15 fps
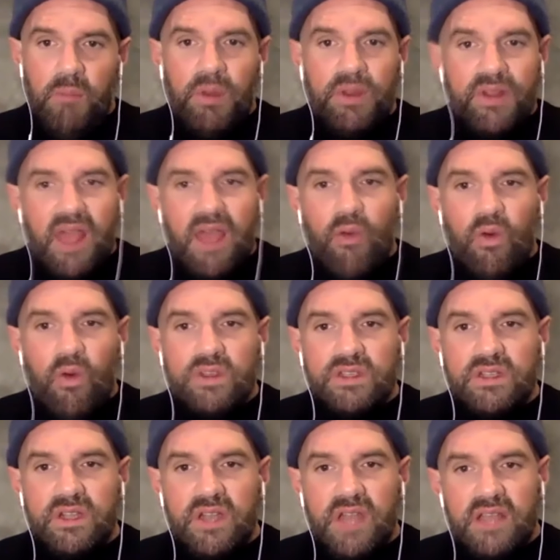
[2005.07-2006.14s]
but that
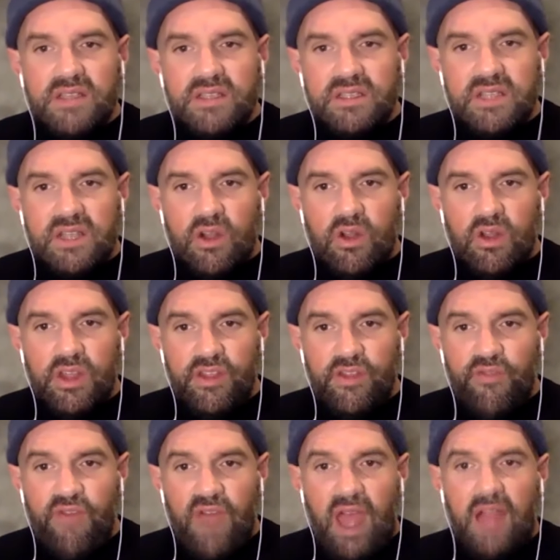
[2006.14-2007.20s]
wasn't necessarily
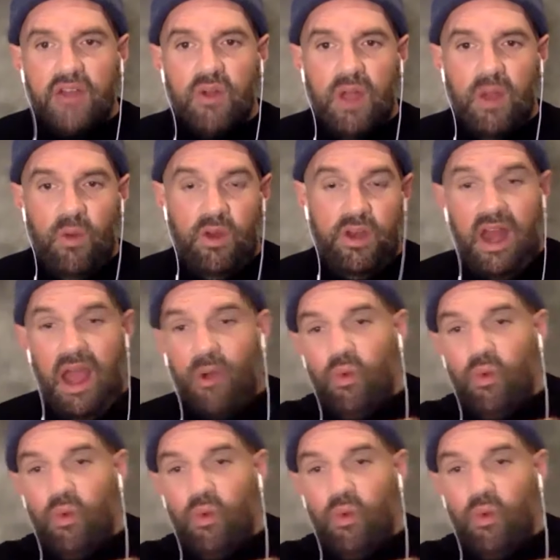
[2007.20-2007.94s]
the factor I wanted.